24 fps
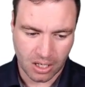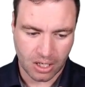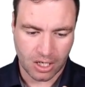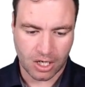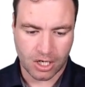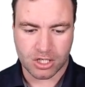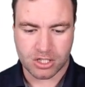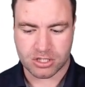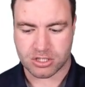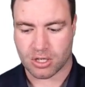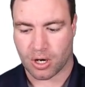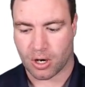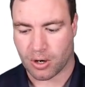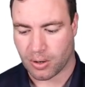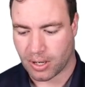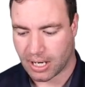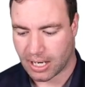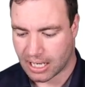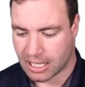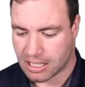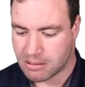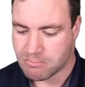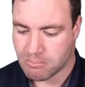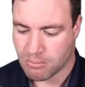So
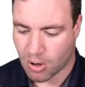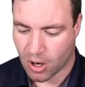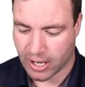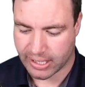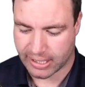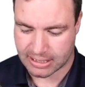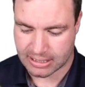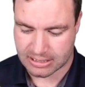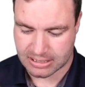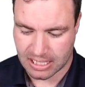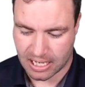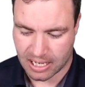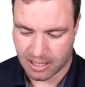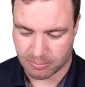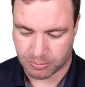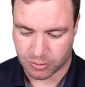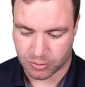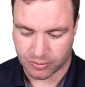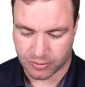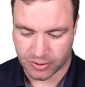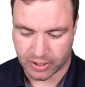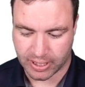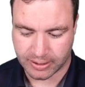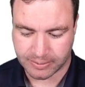in my example,
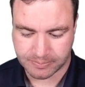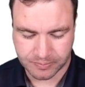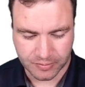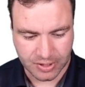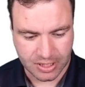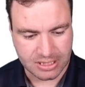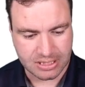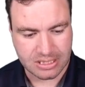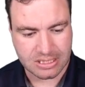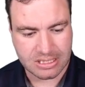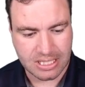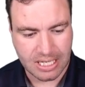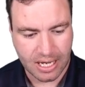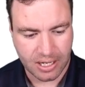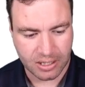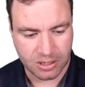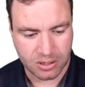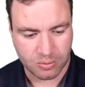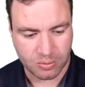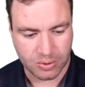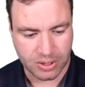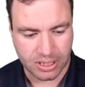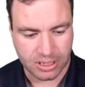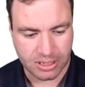right, this is how
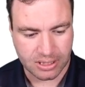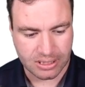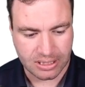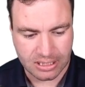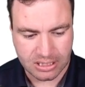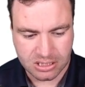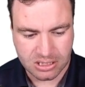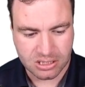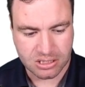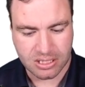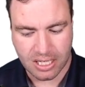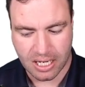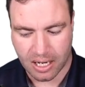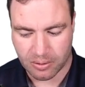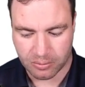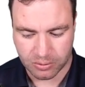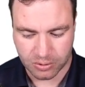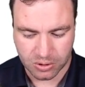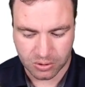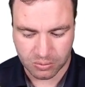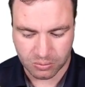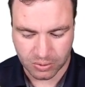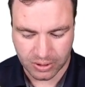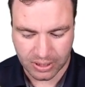
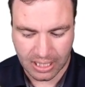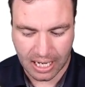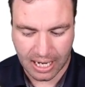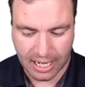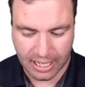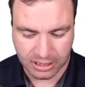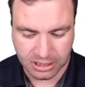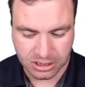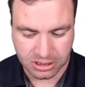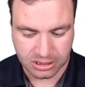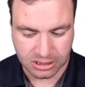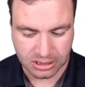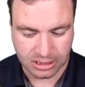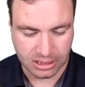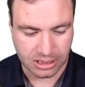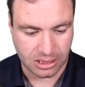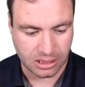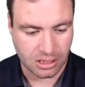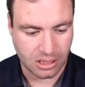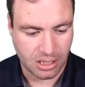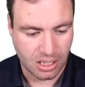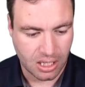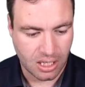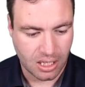you would actually
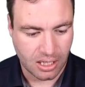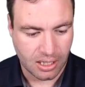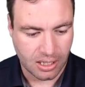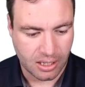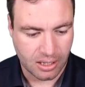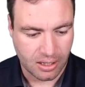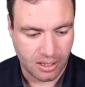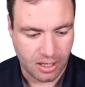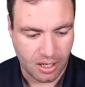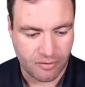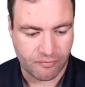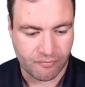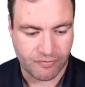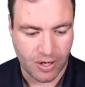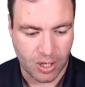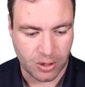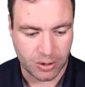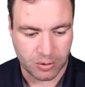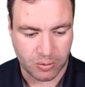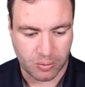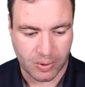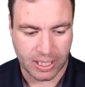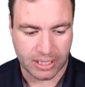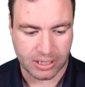
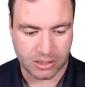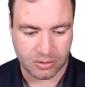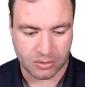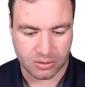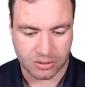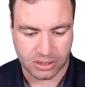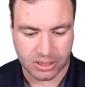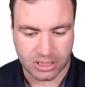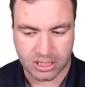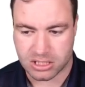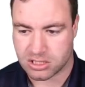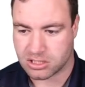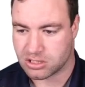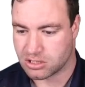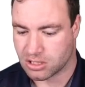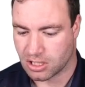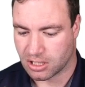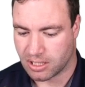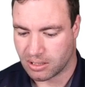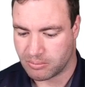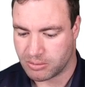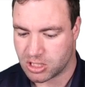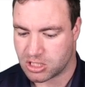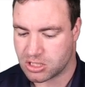evaluate your list. So
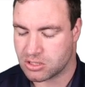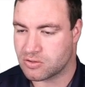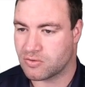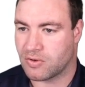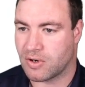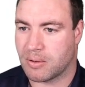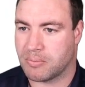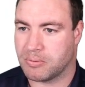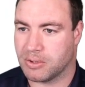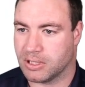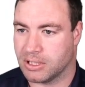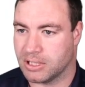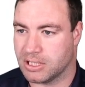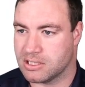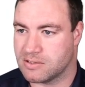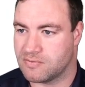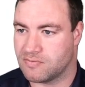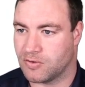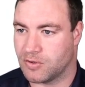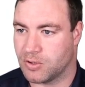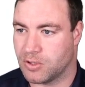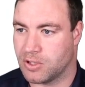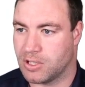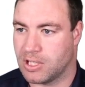let me just grab the list
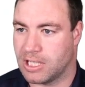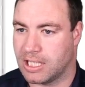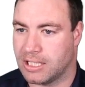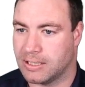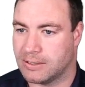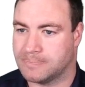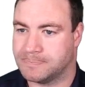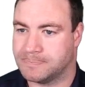for you here.